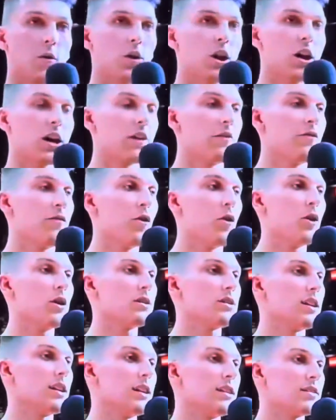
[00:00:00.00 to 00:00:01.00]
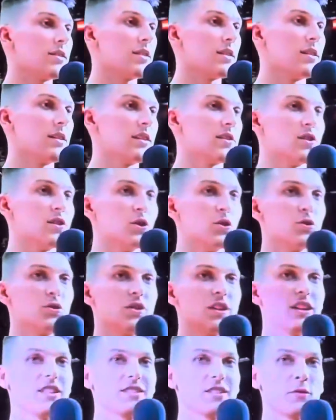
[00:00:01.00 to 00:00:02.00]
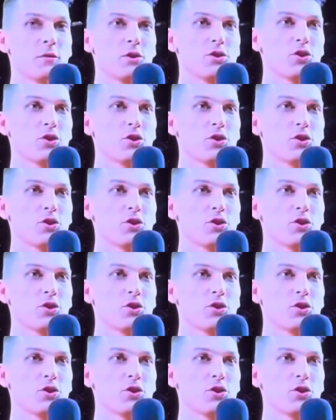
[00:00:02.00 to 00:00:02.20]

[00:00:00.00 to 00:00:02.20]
looking forward to this this new season with you